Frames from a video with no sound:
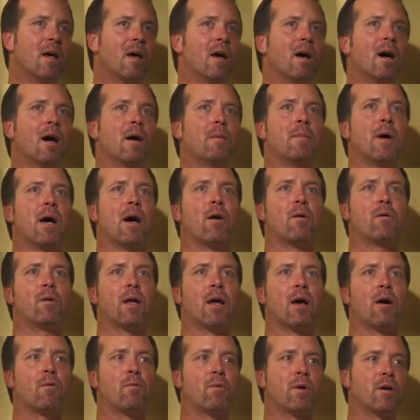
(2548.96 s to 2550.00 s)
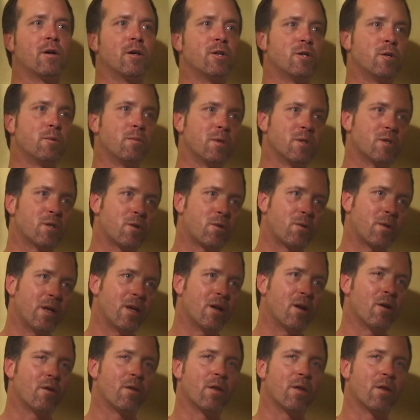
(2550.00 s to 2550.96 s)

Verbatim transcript: about how religion was, created you know,